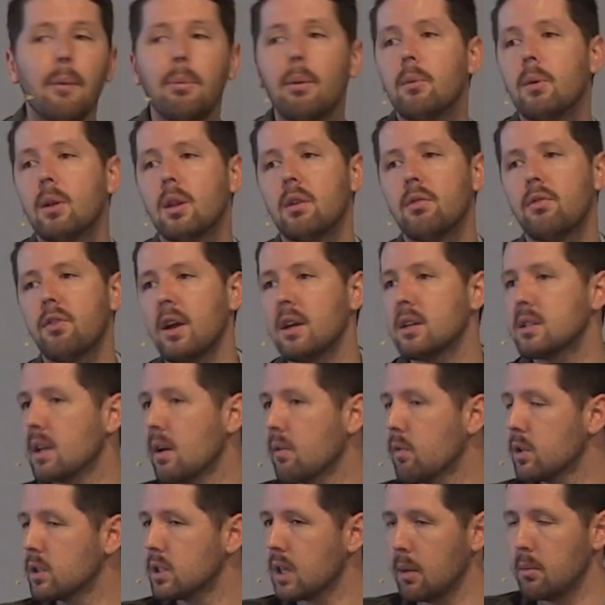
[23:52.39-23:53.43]
him in the face
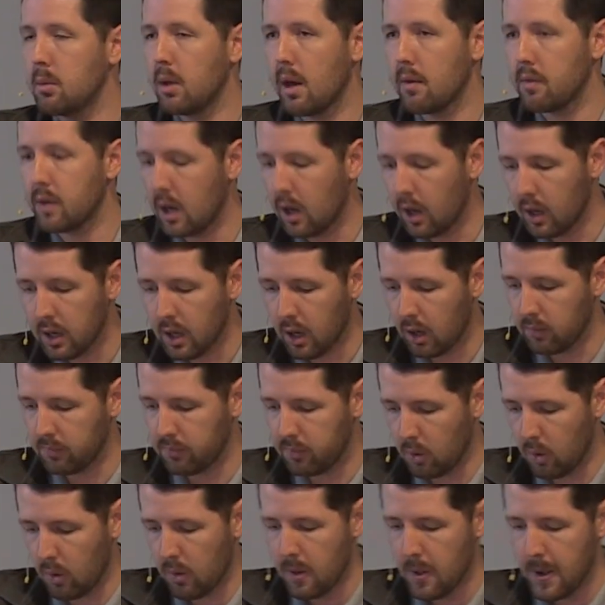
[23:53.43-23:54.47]
every time you have an
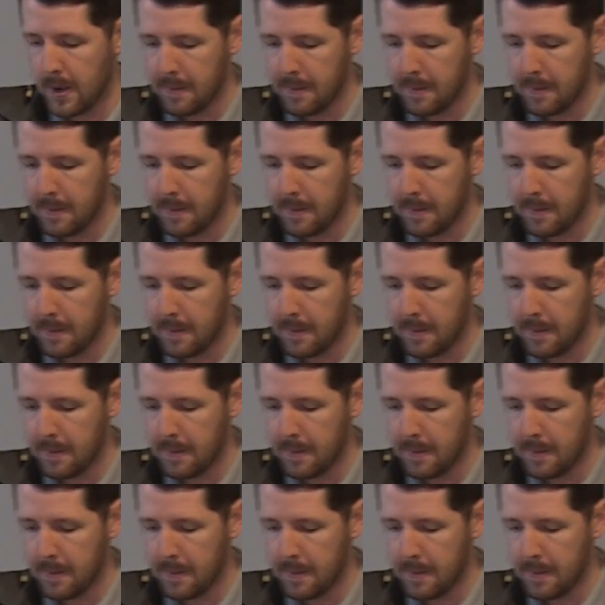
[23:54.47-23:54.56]
unhelpful,